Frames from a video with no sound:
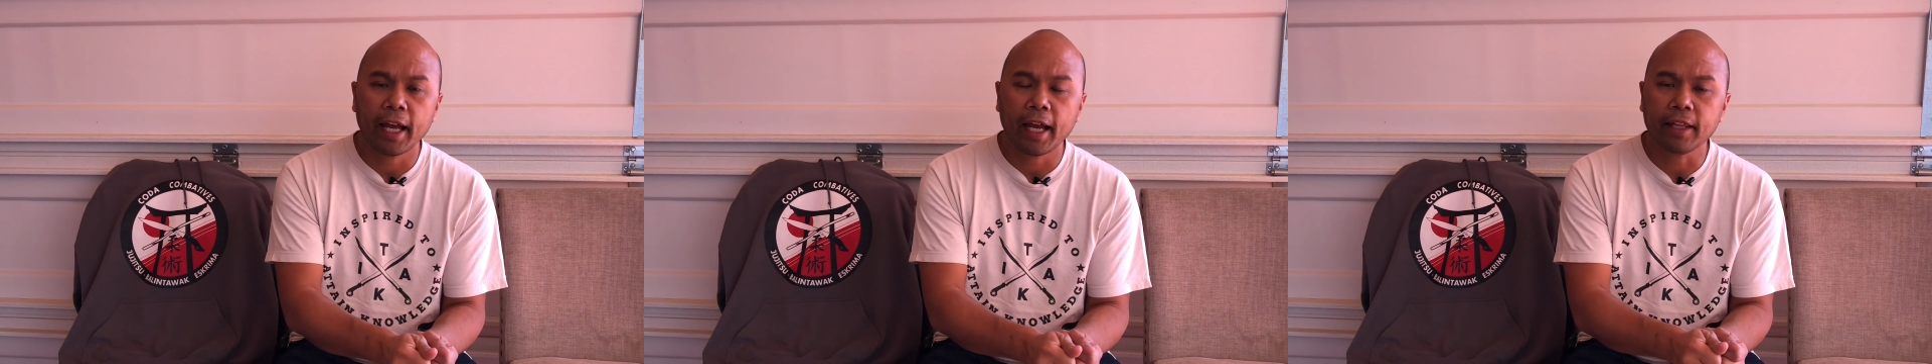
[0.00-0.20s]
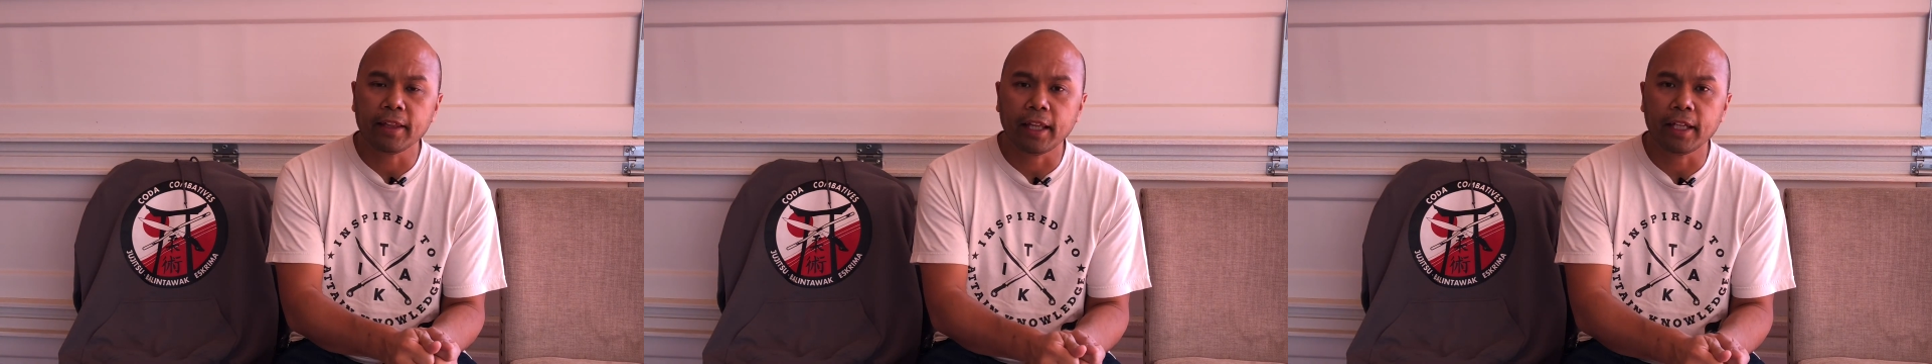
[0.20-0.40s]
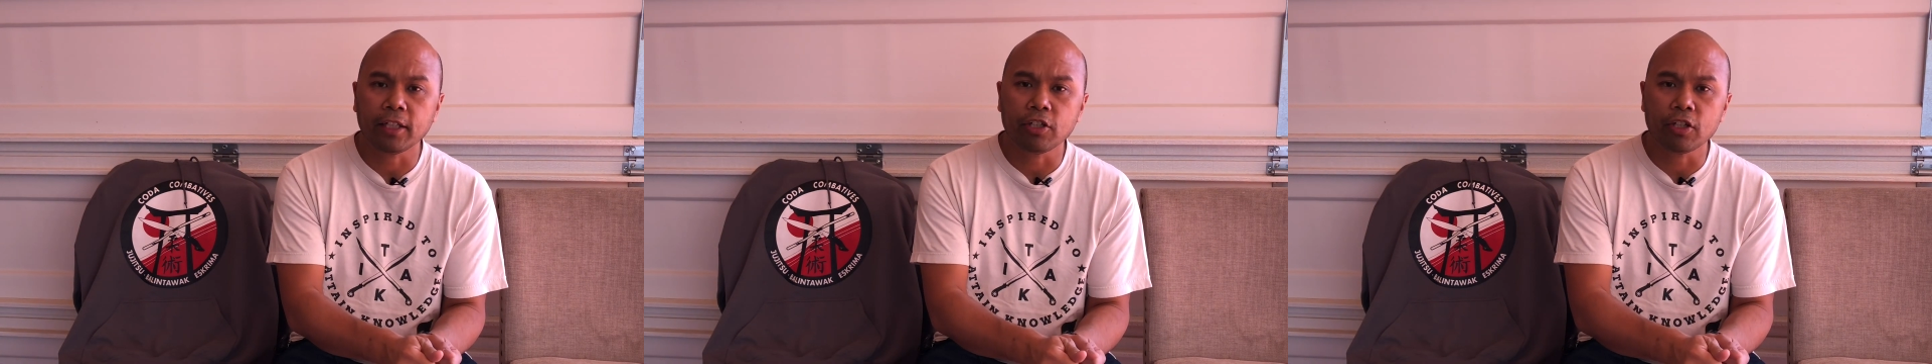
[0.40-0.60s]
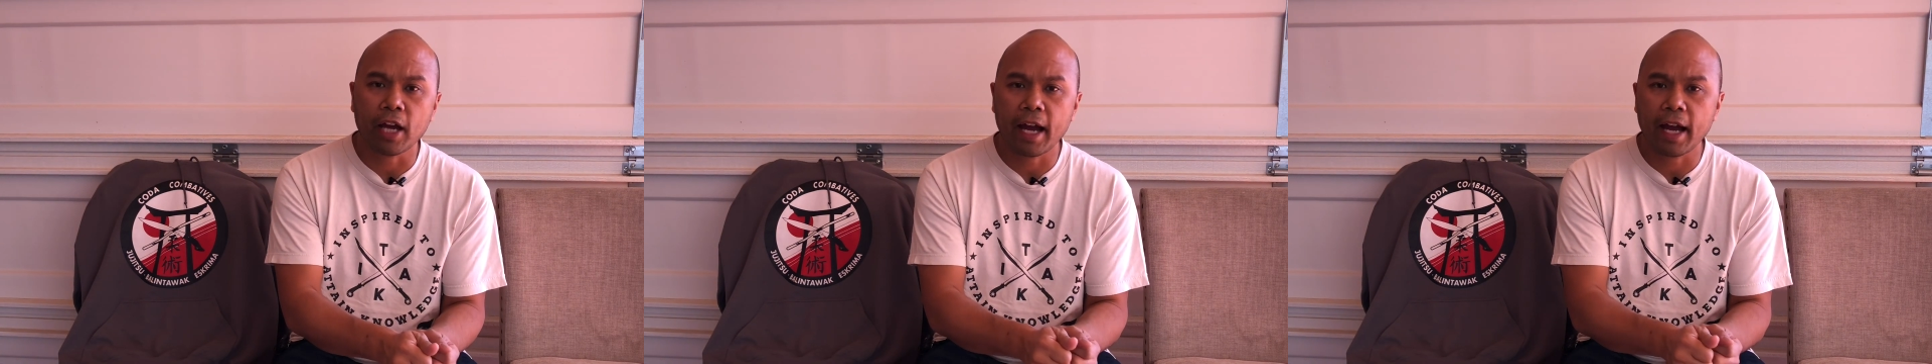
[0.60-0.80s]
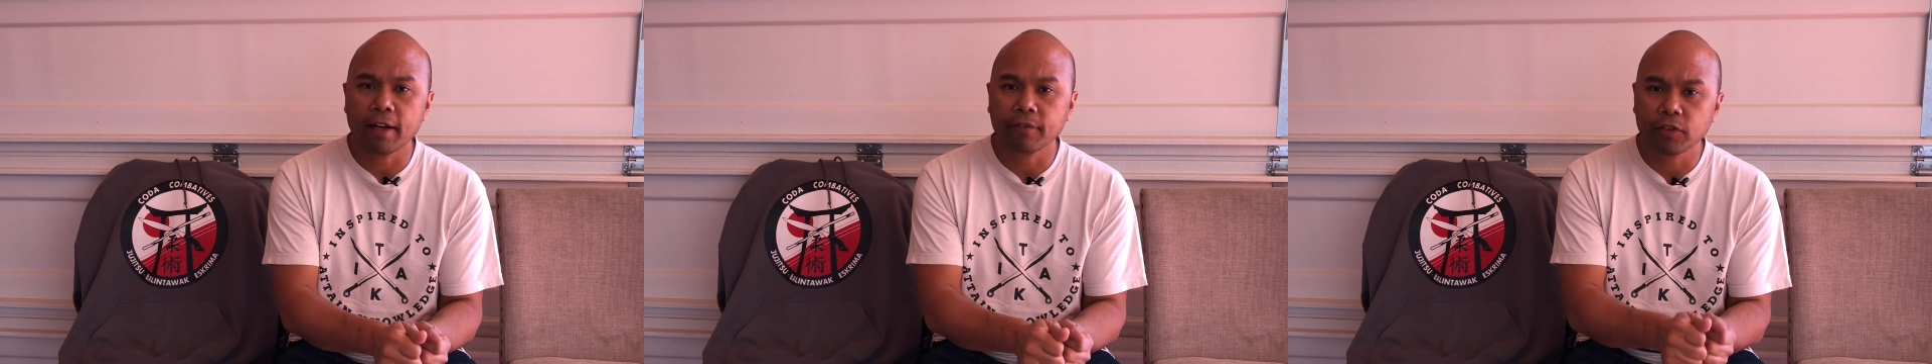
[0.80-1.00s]
and then you
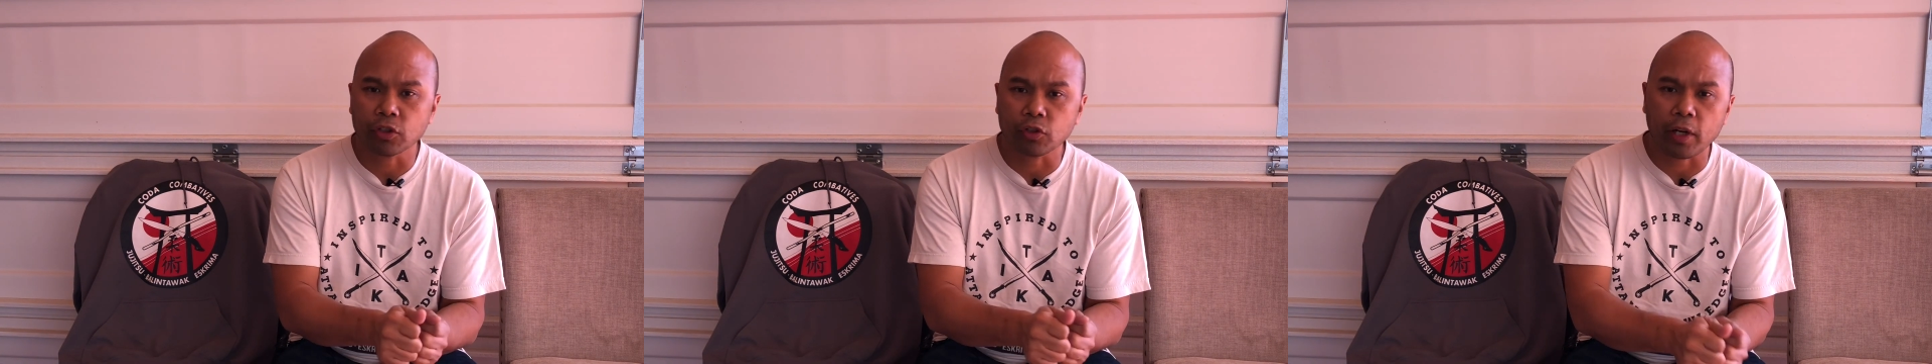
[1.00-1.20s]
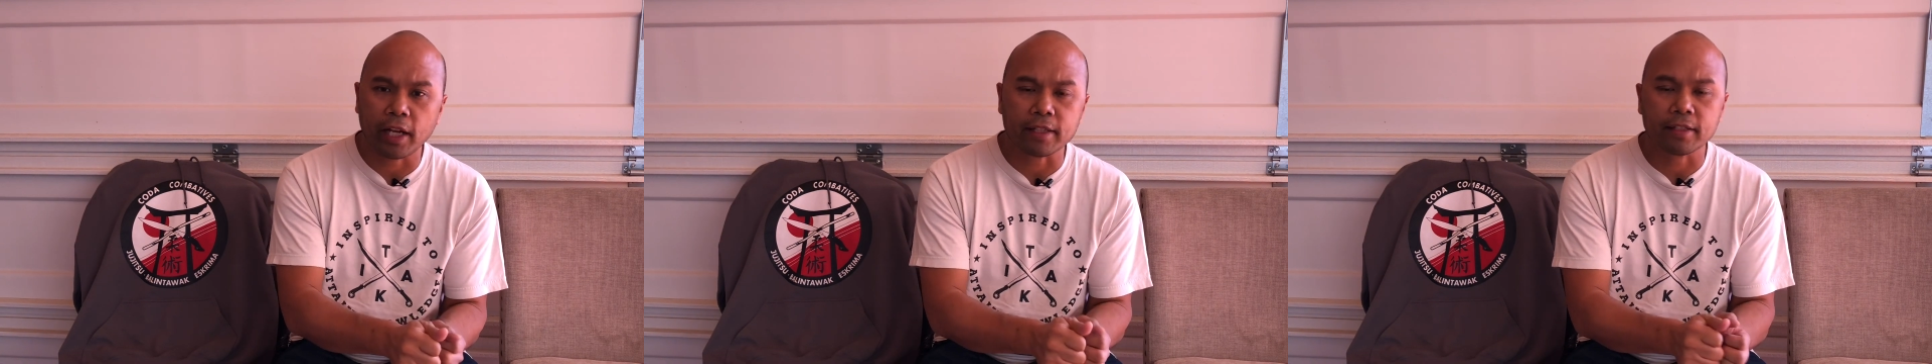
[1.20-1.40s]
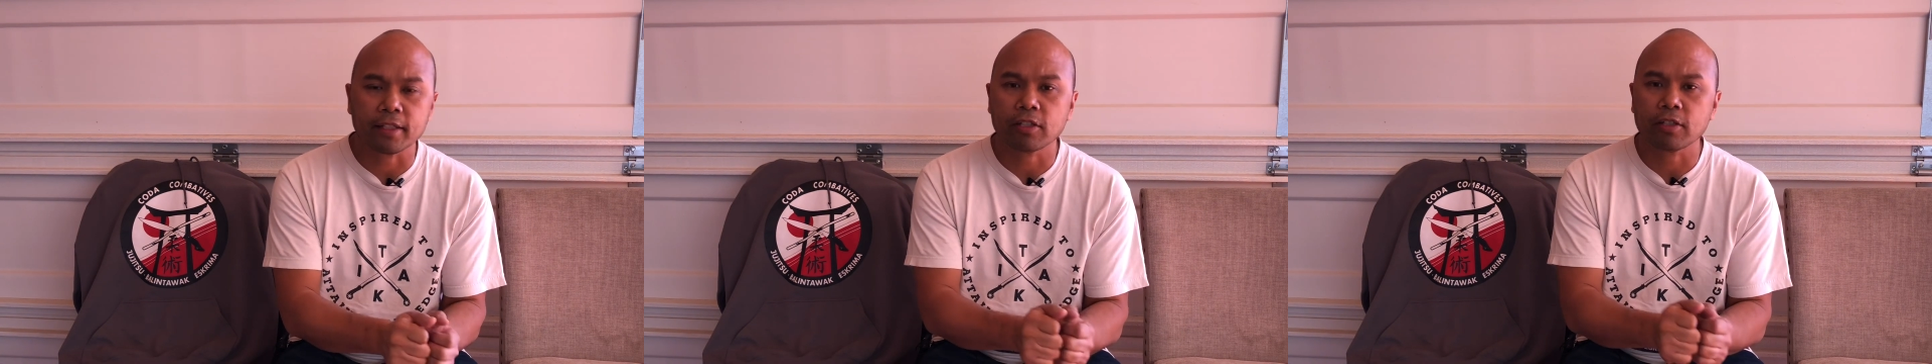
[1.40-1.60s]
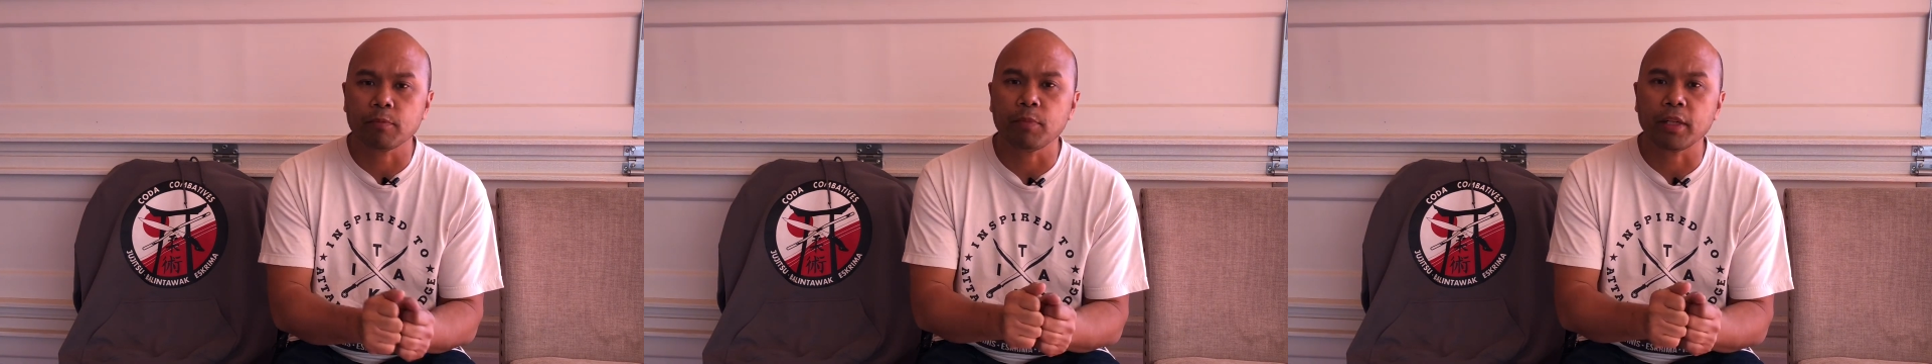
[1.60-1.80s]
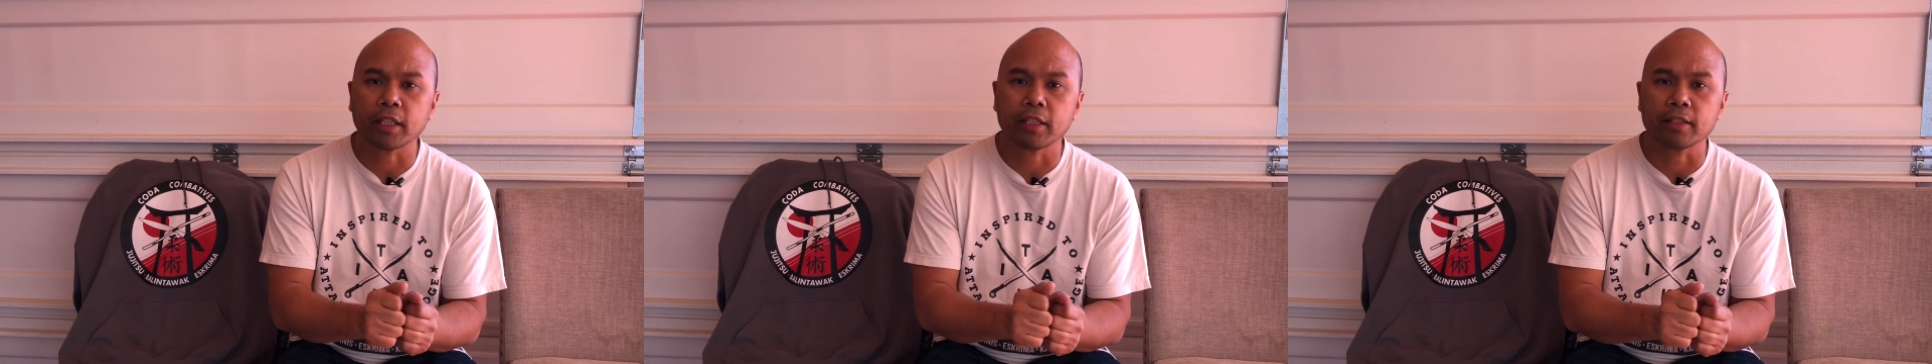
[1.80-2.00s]
have to transition
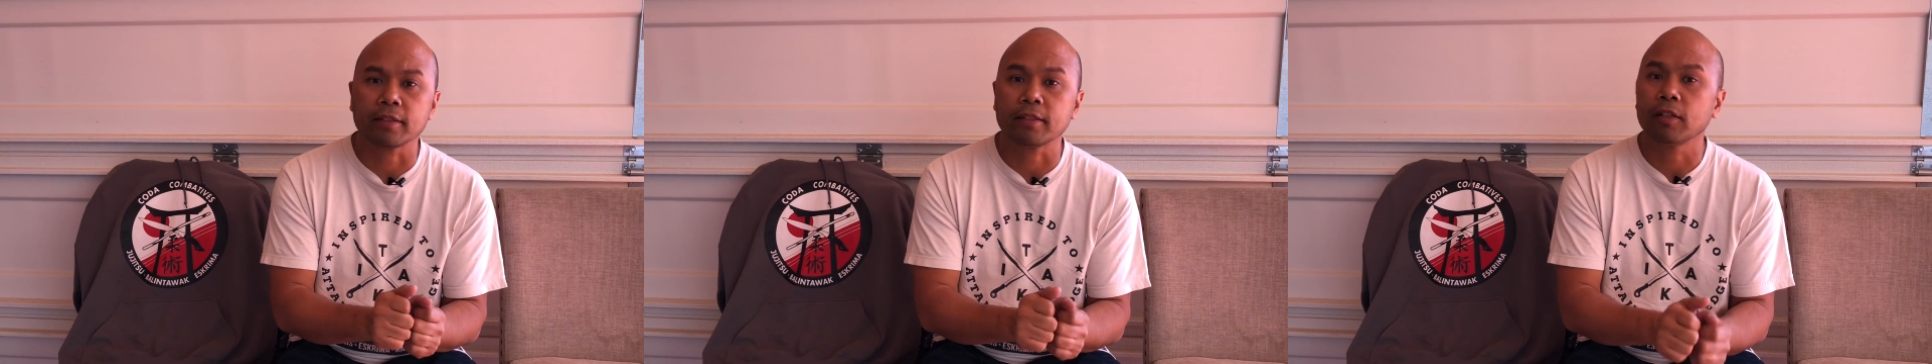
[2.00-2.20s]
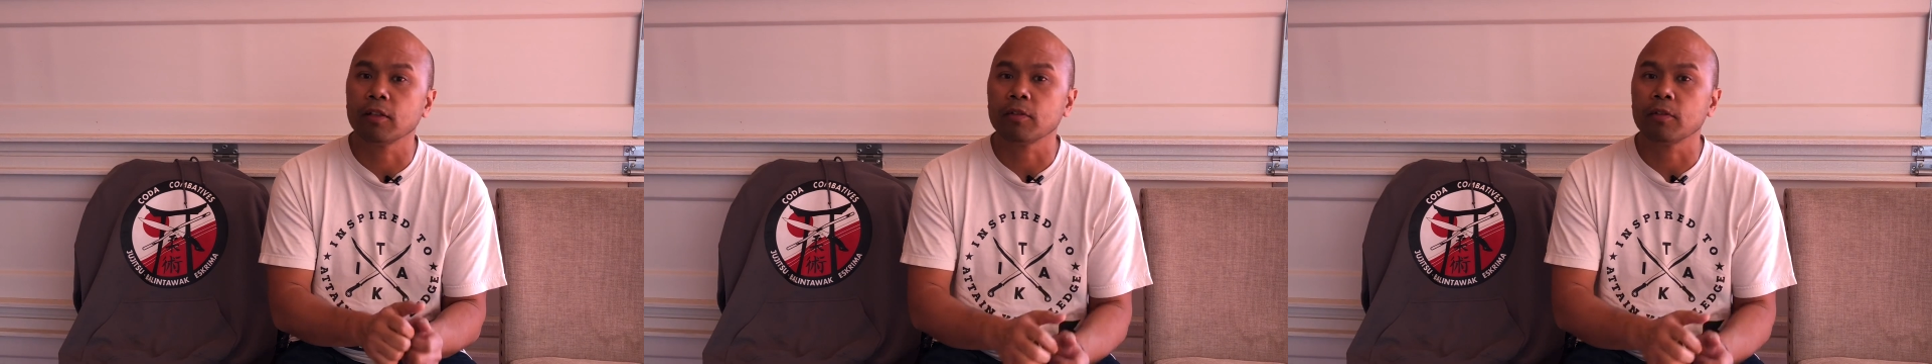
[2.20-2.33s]
because